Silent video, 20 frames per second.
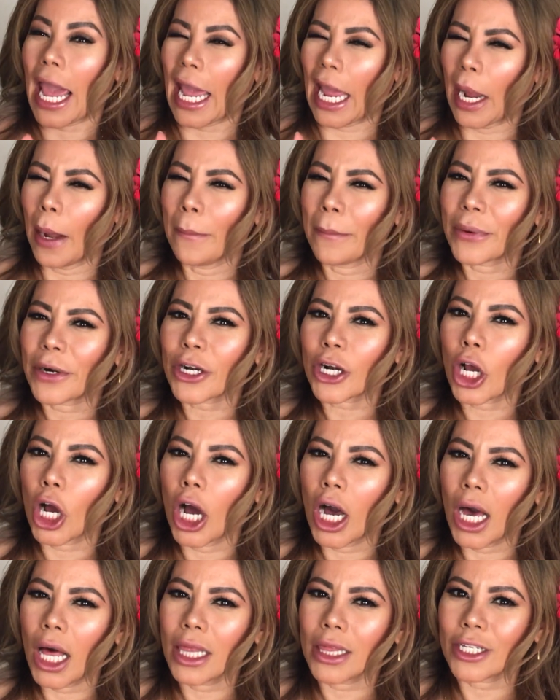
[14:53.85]
amber
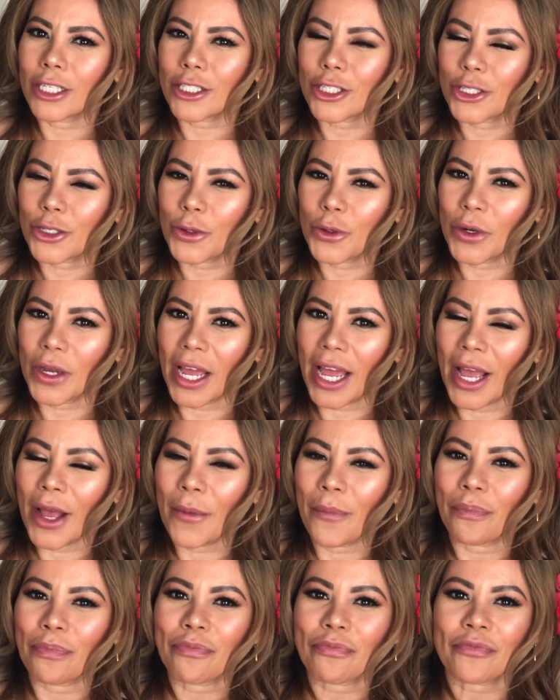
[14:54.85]
color to it.
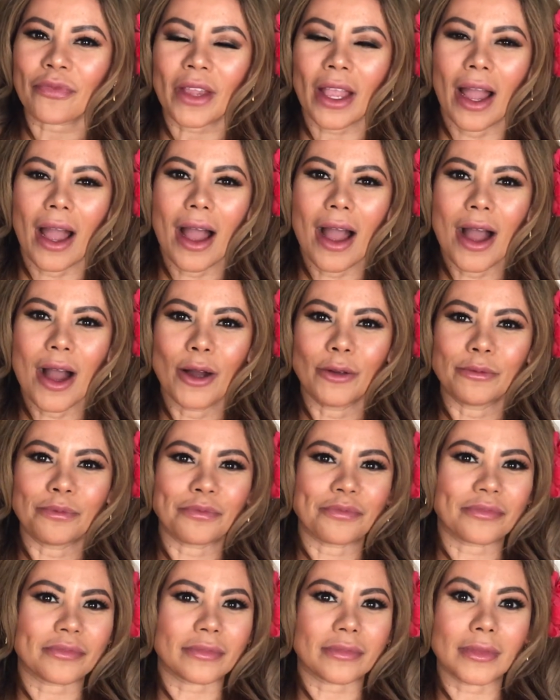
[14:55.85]

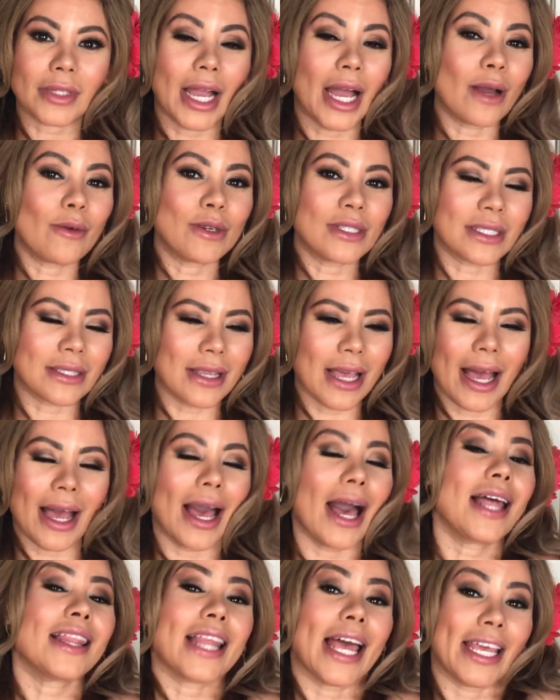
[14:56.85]
I
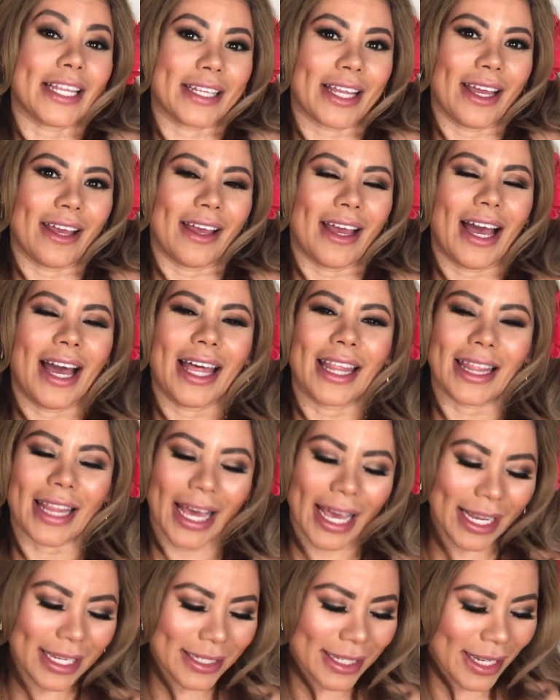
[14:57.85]
liked it.
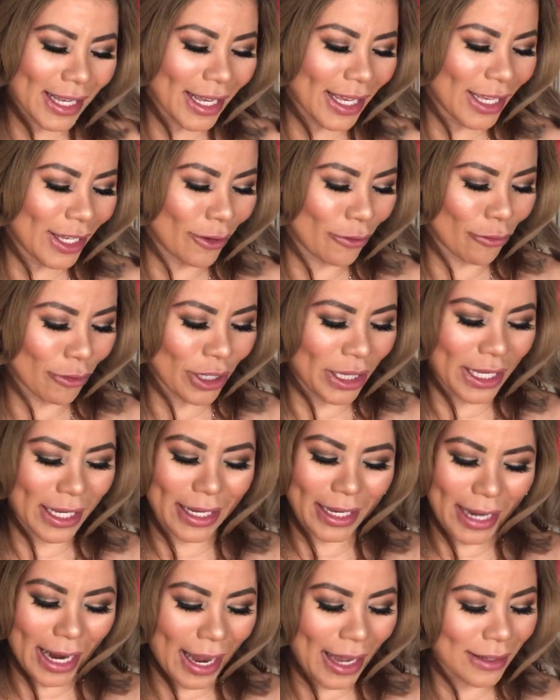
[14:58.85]
It really
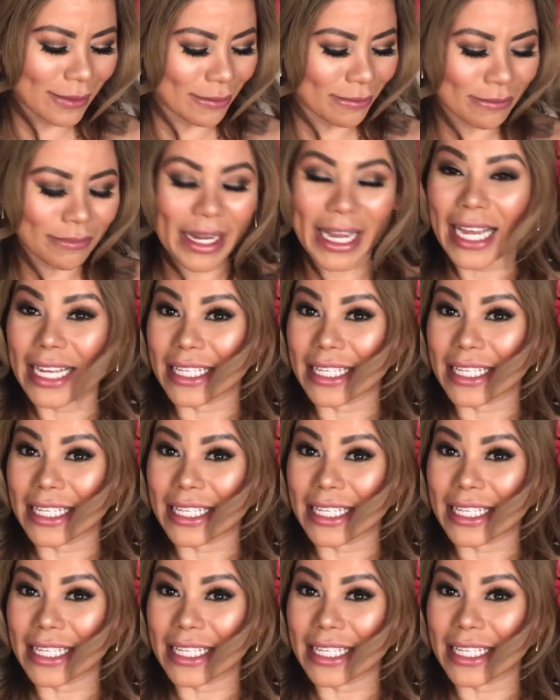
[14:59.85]
got my